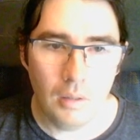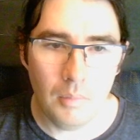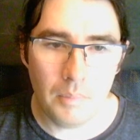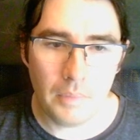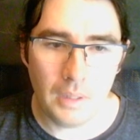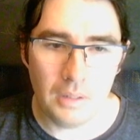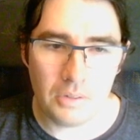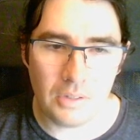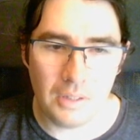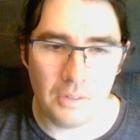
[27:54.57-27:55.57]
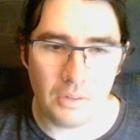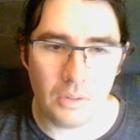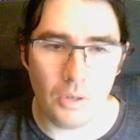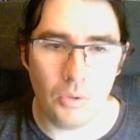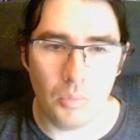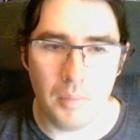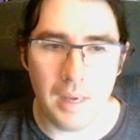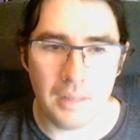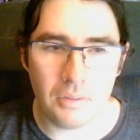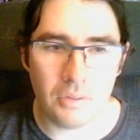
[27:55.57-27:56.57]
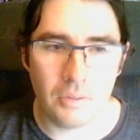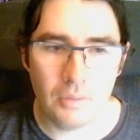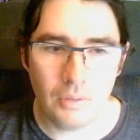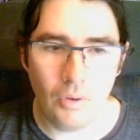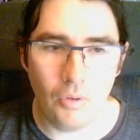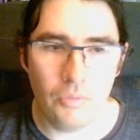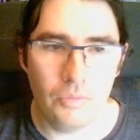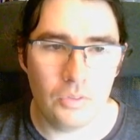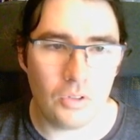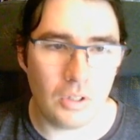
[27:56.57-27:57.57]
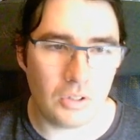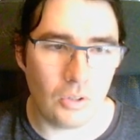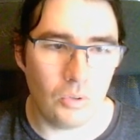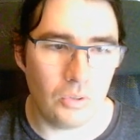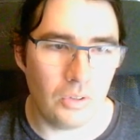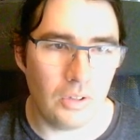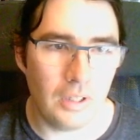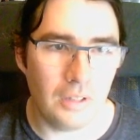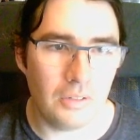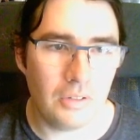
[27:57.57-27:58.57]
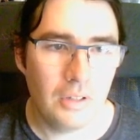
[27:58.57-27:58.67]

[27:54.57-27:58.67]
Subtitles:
This scene is a total mess of stretch goals and things.